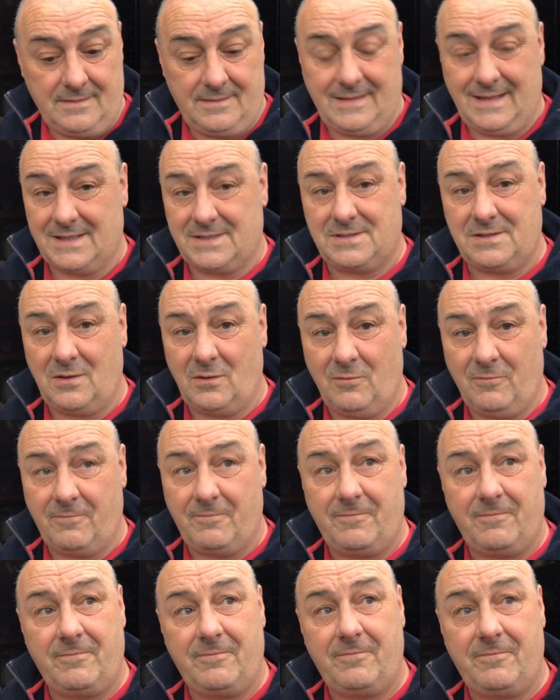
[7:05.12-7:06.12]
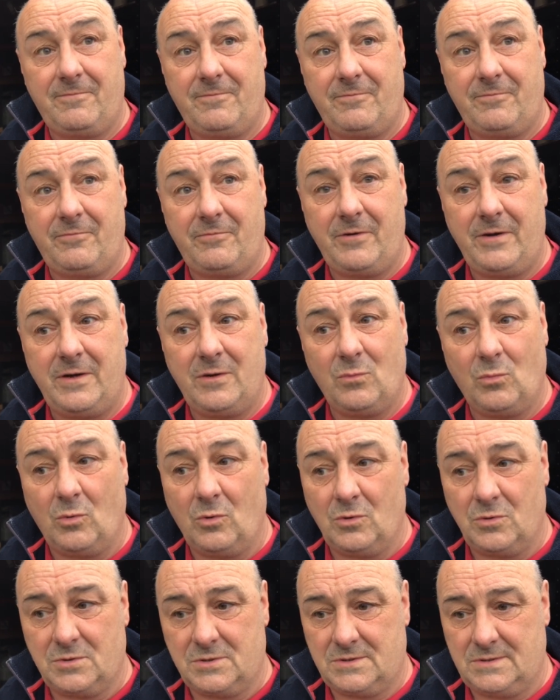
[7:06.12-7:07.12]
That's how free it
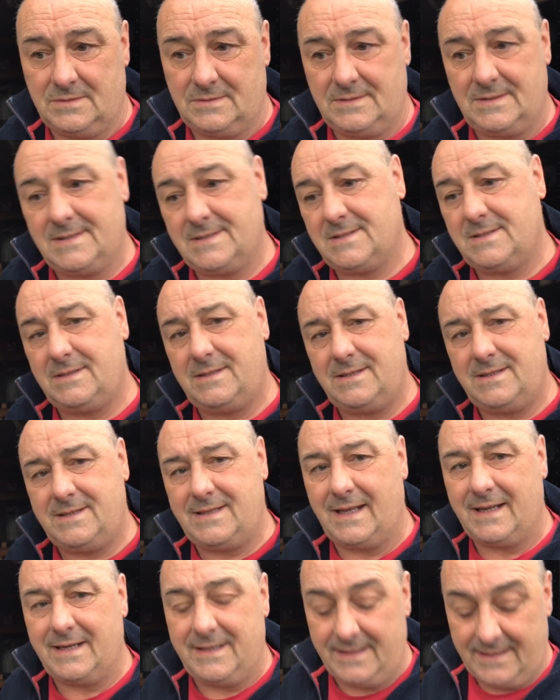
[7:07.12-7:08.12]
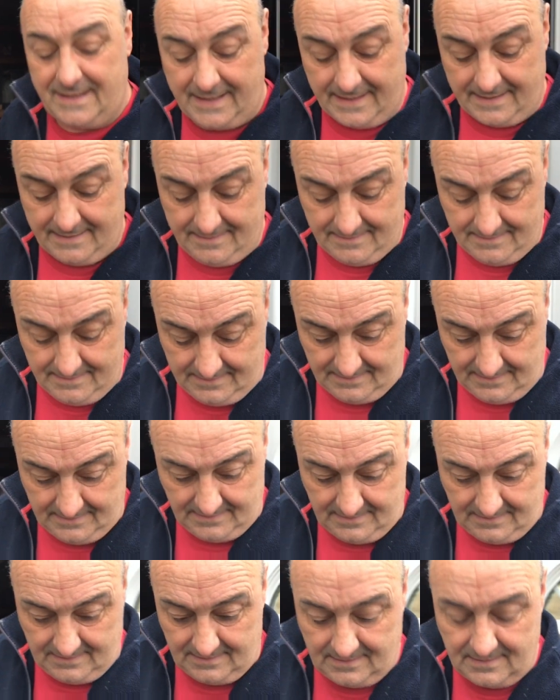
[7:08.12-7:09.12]
was. Listen to Daddy there.
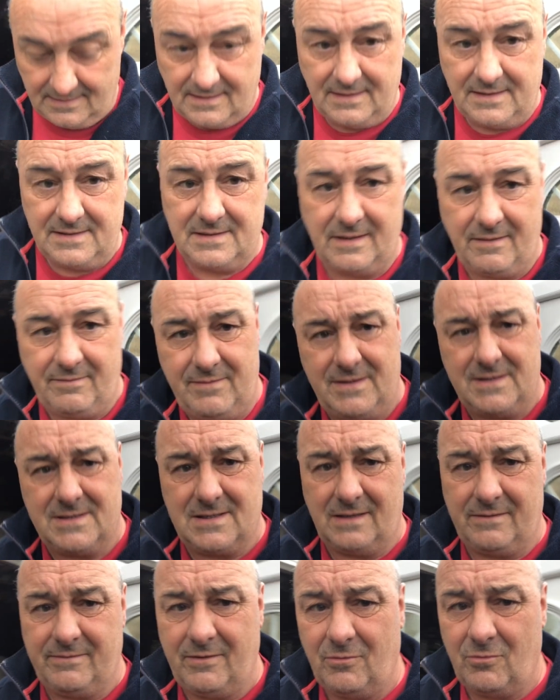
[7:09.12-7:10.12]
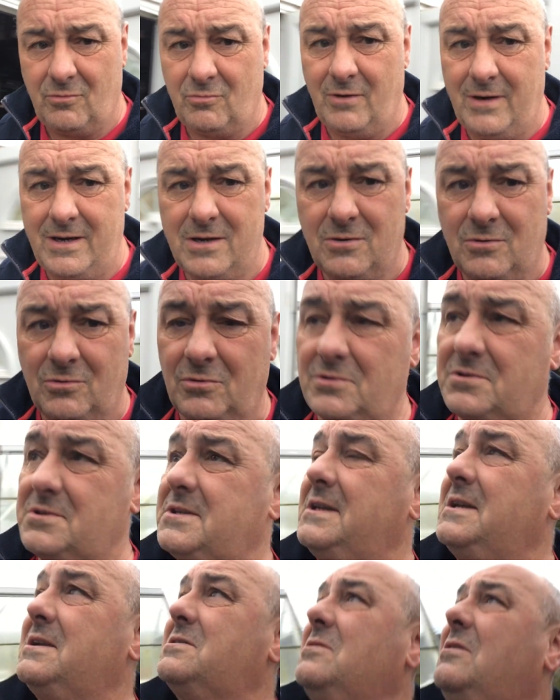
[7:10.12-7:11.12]
He's having himself a right good
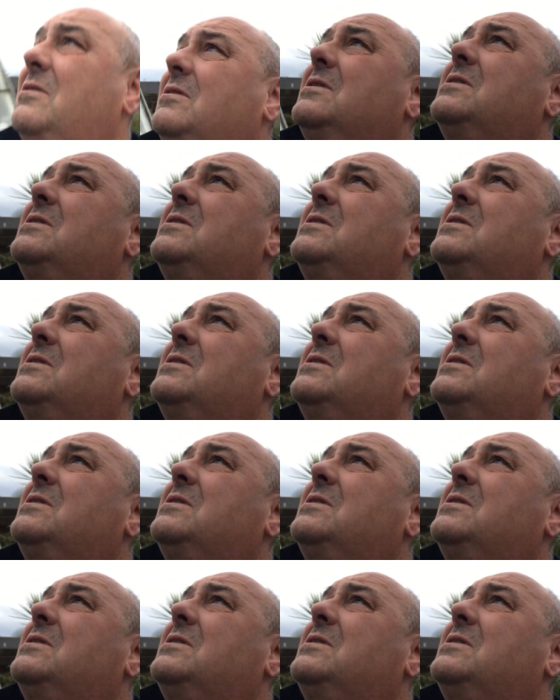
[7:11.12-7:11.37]
sing song